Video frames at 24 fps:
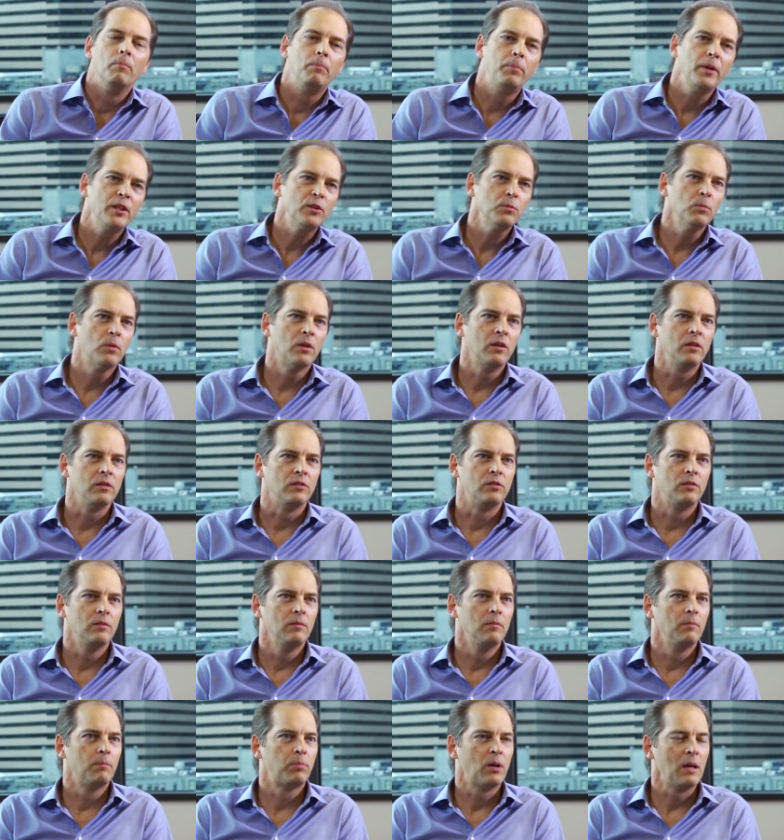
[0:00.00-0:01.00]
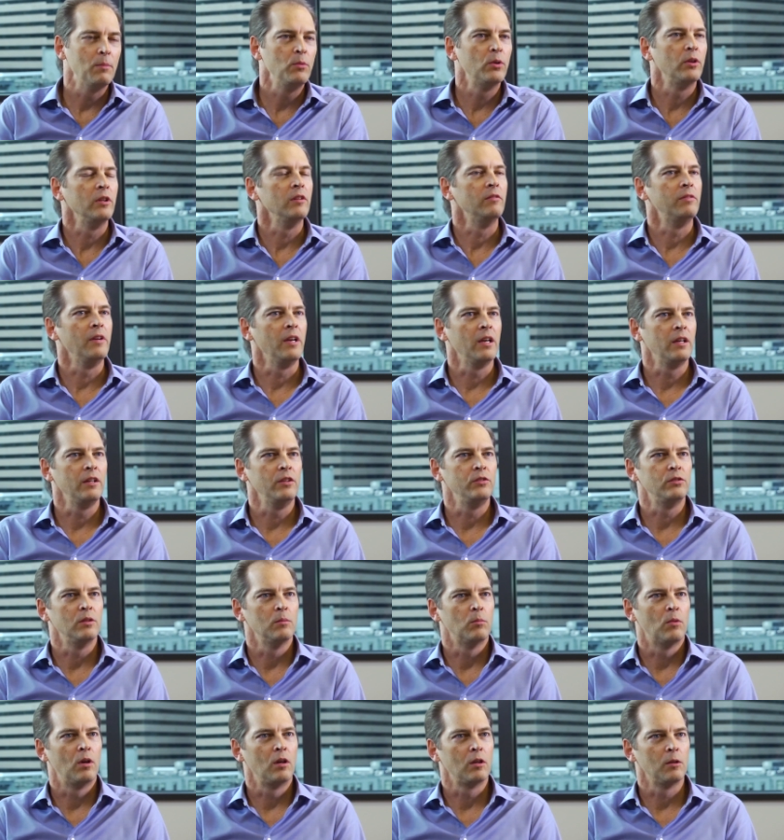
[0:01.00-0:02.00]
BitSmart's primary
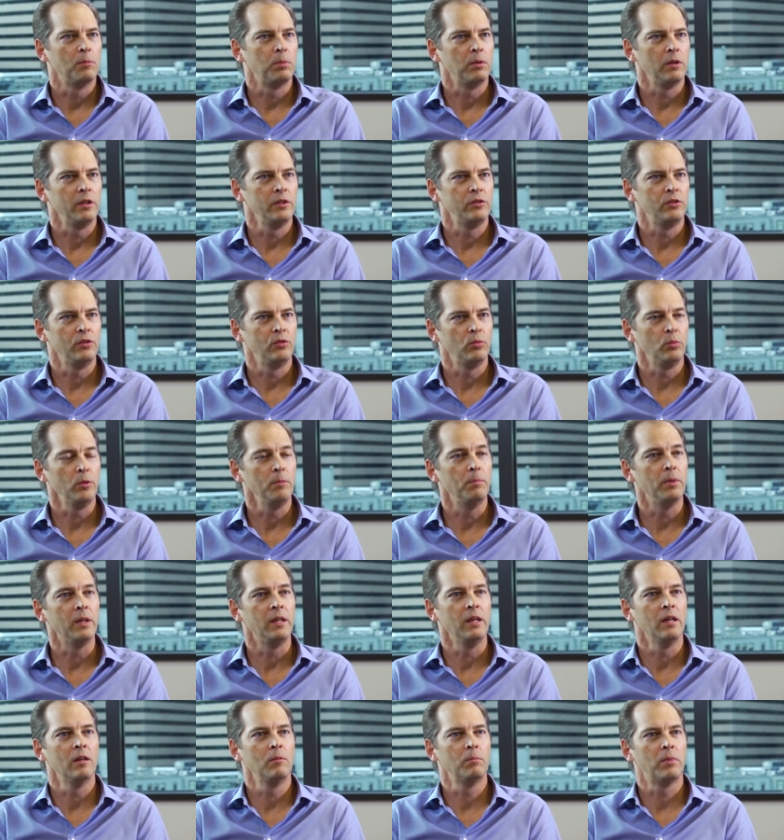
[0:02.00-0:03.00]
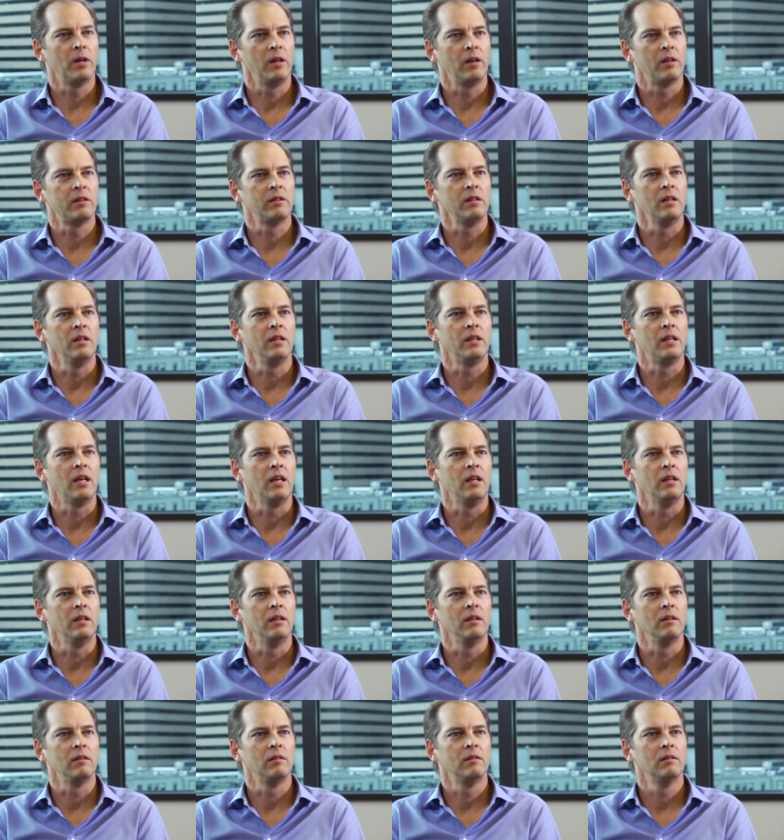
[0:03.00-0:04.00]
advantage in the marketplace is we begin by
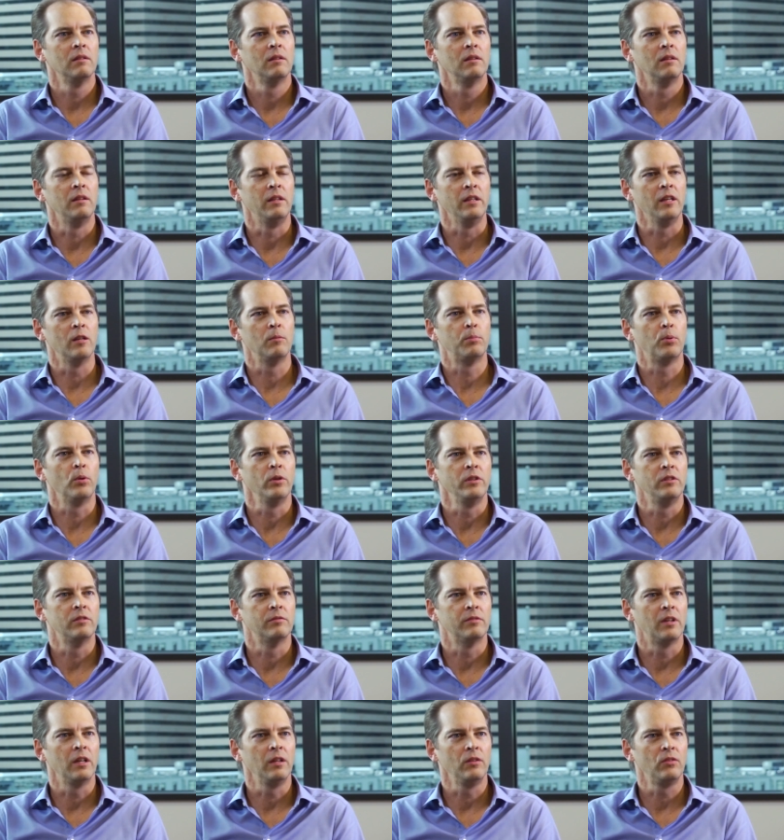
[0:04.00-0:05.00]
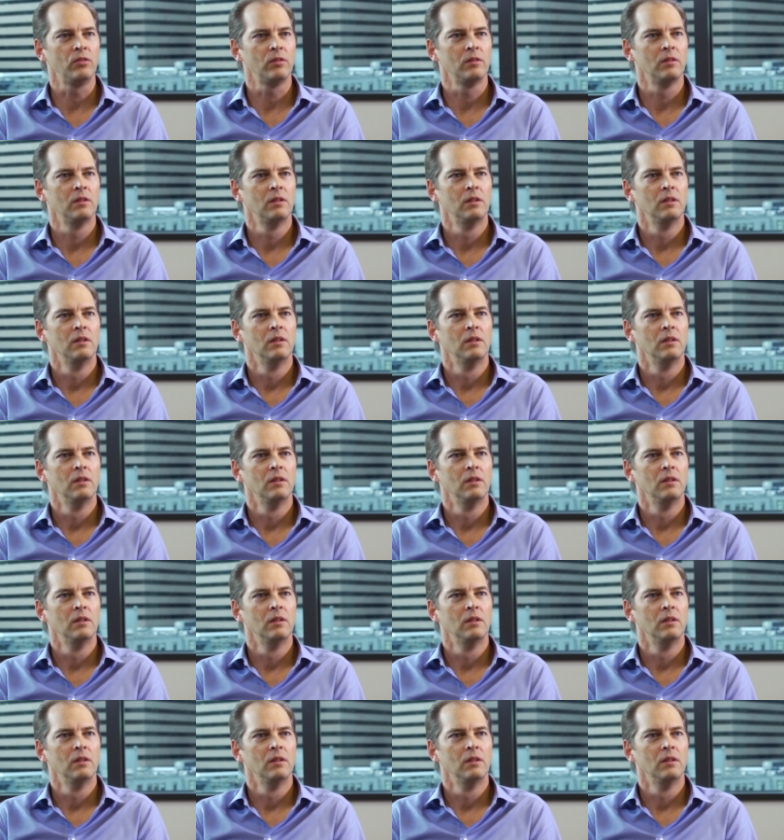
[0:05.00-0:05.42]
authenticating the endpoint device.